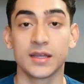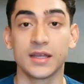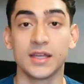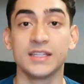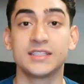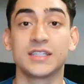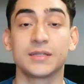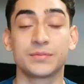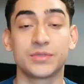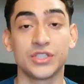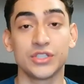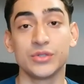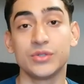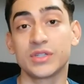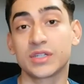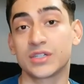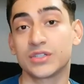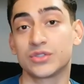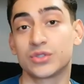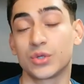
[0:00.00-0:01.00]
it's up to you
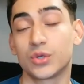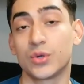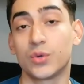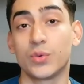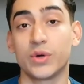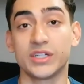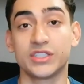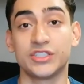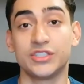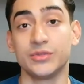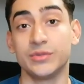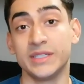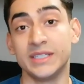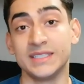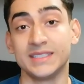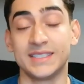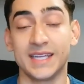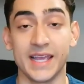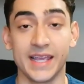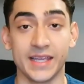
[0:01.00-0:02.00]
to control what you
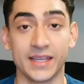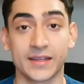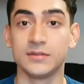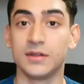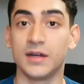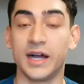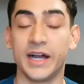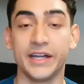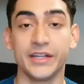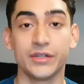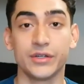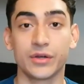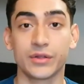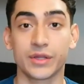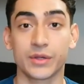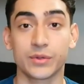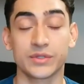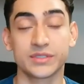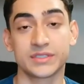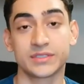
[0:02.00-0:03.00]
intake. I know
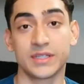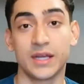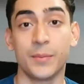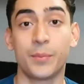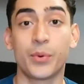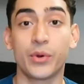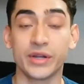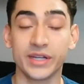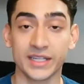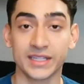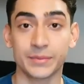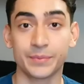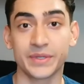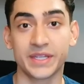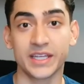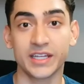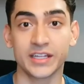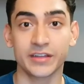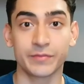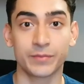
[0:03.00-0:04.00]
there was a point at the
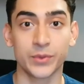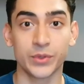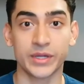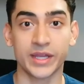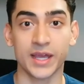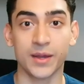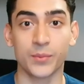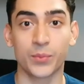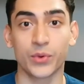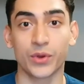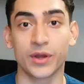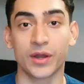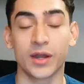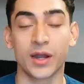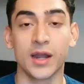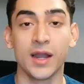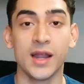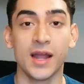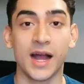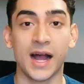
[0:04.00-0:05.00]
beginning of boot camp
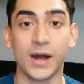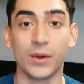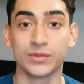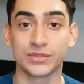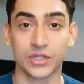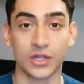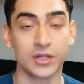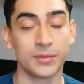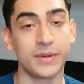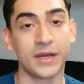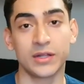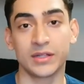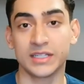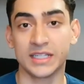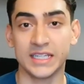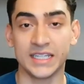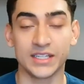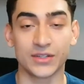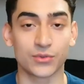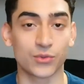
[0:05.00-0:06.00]
where I was all about
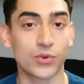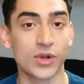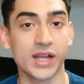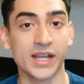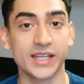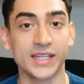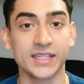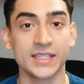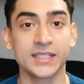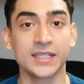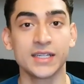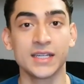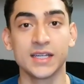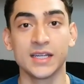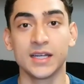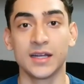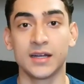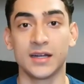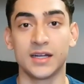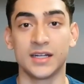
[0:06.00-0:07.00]
eating right,
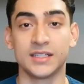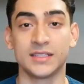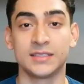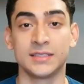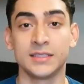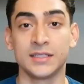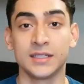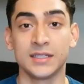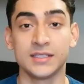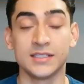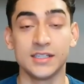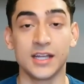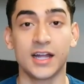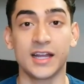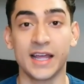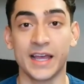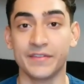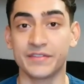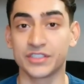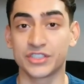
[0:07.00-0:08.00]
uh, not
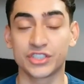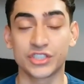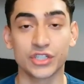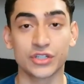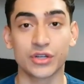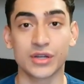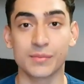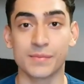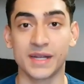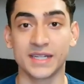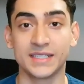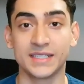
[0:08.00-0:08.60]
having sugar in my